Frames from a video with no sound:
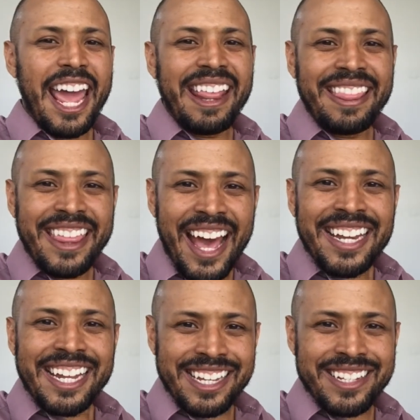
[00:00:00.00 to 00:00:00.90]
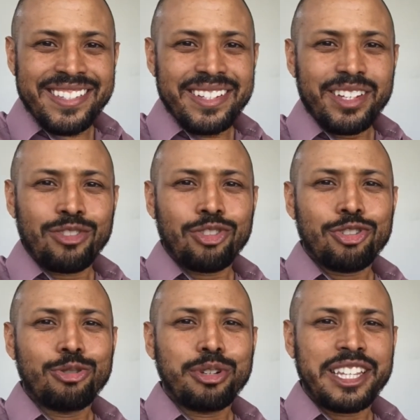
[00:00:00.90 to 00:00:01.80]
And that is
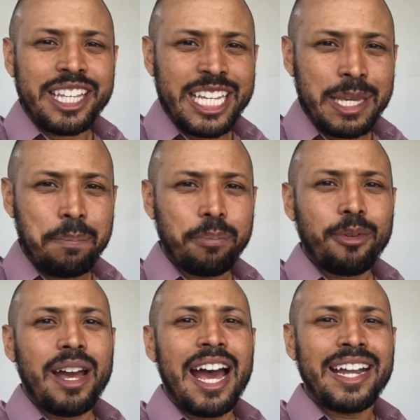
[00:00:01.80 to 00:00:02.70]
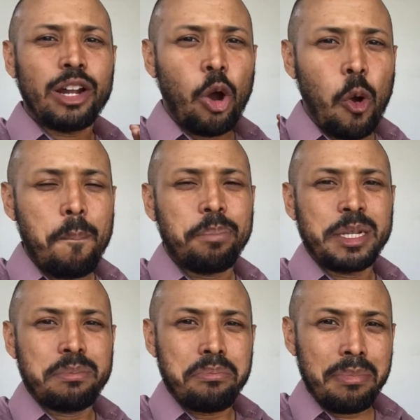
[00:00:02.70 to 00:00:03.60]
to keep an
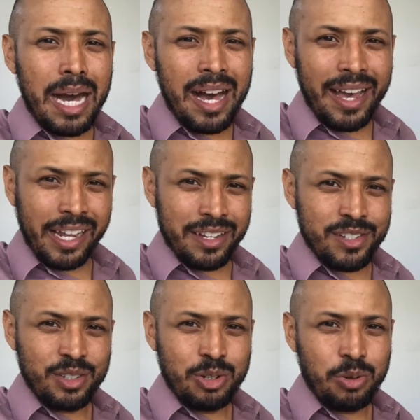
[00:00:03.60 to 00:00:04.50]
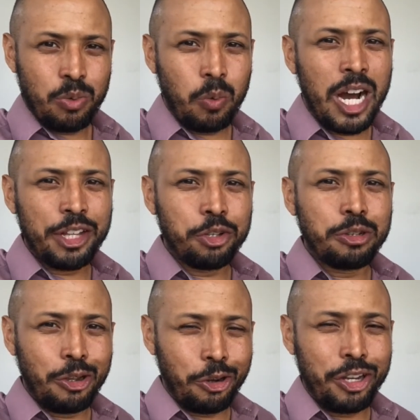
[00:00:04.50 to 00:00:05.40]
open mind while
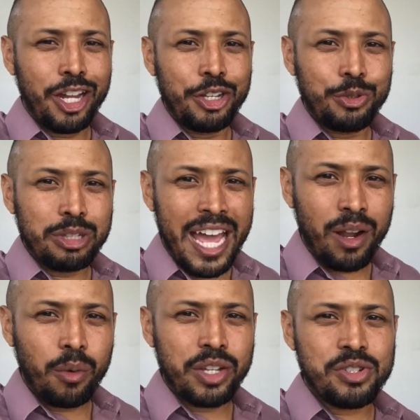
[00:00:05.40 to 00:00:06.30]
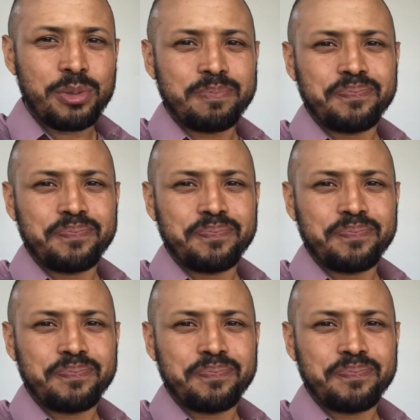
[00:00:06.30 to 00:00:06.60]
you learn a new language.